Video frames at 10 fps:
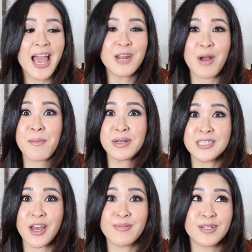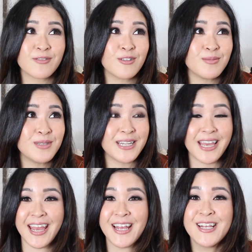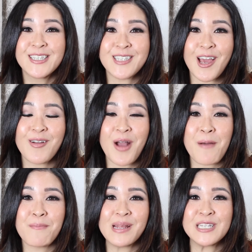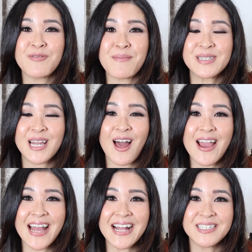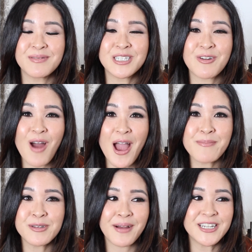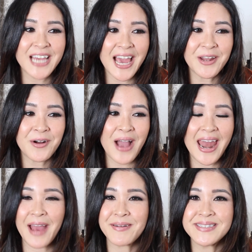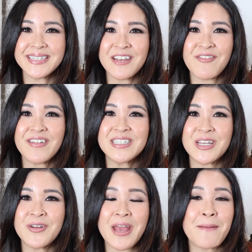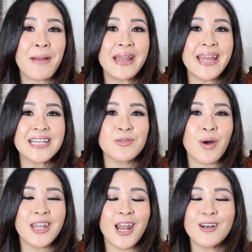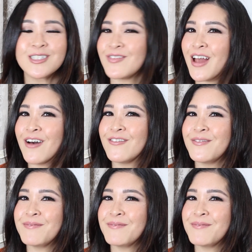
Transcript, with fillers: Anyway, I must go because I've got some dinner here. So um, please remember to like and subscribe to my channel and I will see you very soon in my next one. Lots of love.